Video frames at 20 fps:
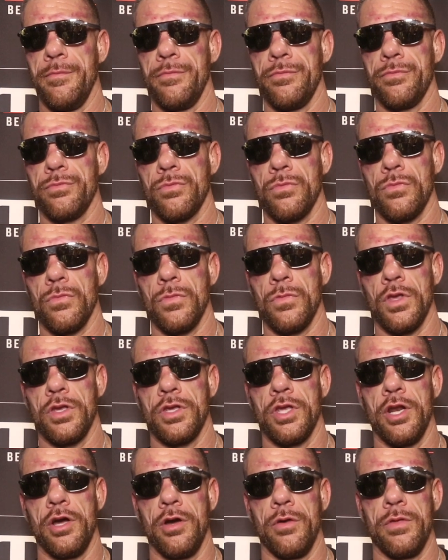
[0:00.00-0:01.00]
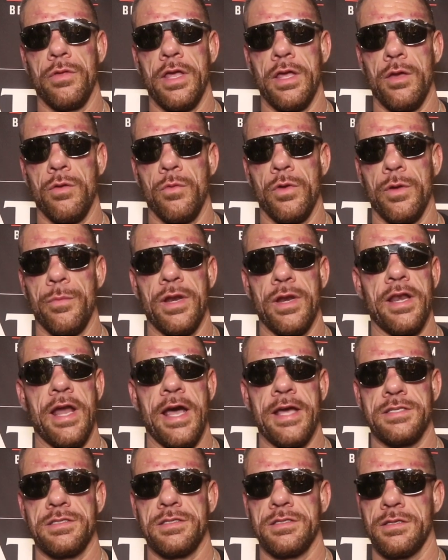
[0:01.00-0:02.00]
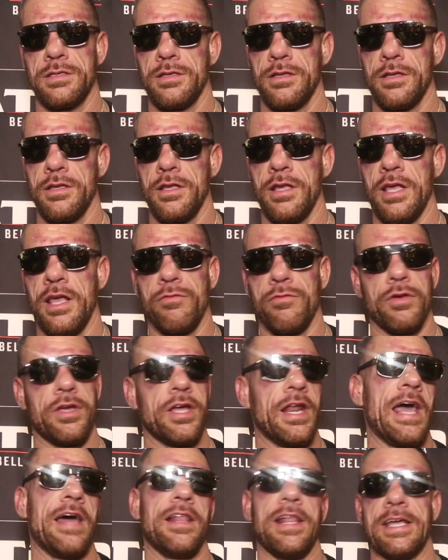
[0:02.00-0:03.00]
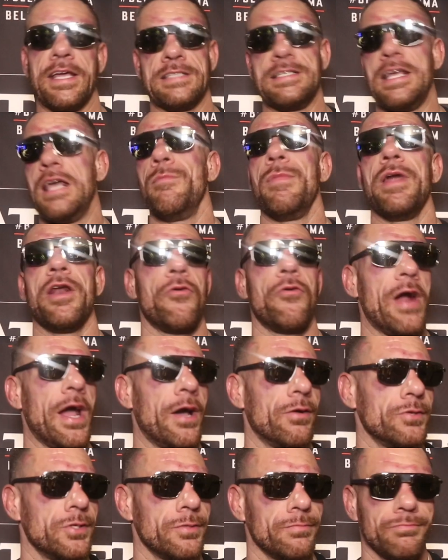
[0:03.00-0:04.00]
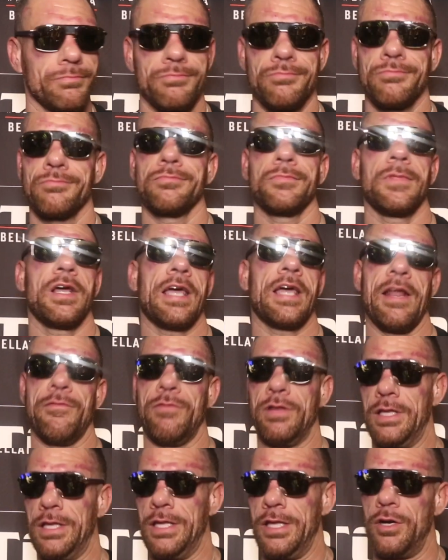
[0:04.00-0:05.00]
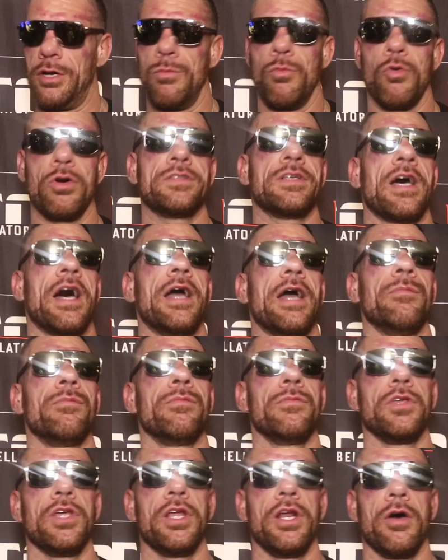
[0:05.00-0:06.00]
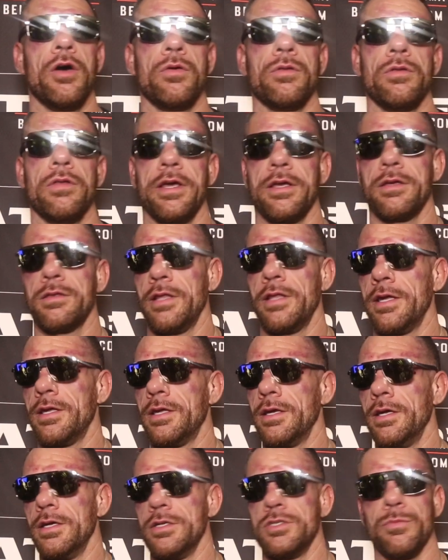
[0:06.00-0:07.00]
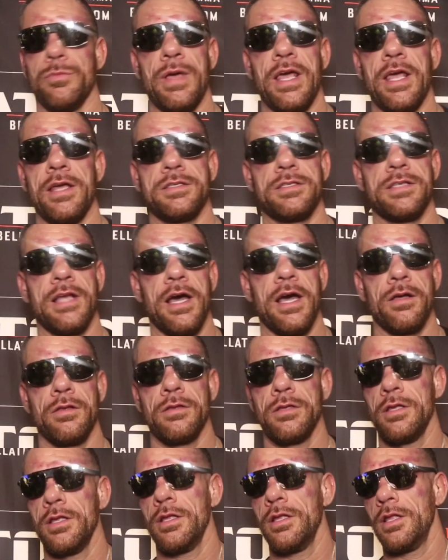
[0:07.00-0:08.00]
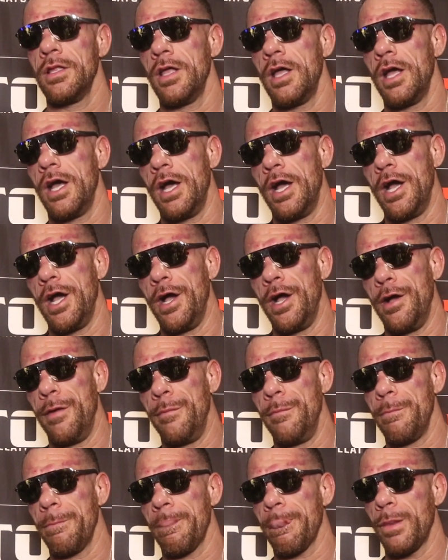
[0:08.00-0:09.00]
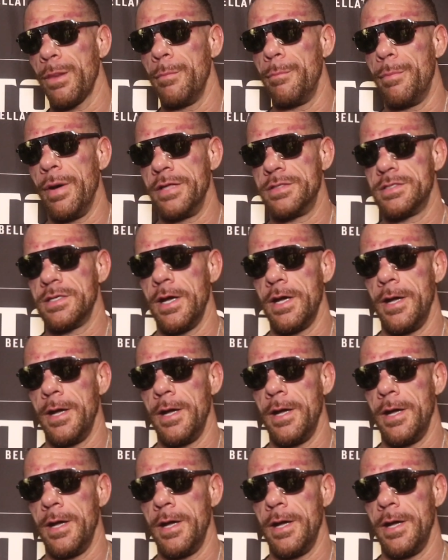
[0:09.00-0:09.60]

know, it would have been nice if we could have had like a 10-minute round. I could have a little more time, you know, like Japan style. You